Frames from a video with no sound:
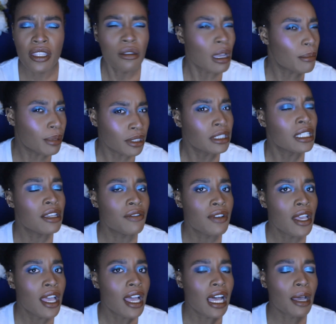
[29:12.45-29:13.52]
so I believe
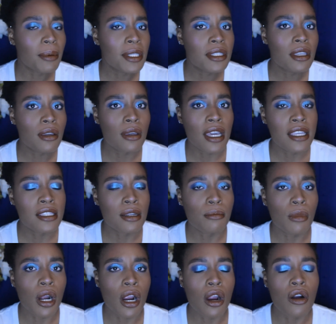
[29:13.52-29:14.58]
I'll be seeing you guys
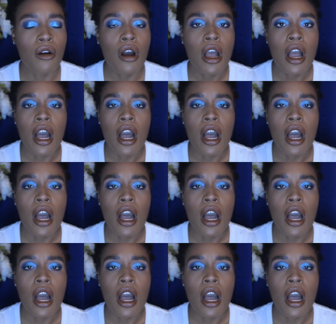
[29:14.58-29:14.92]
tomorrow,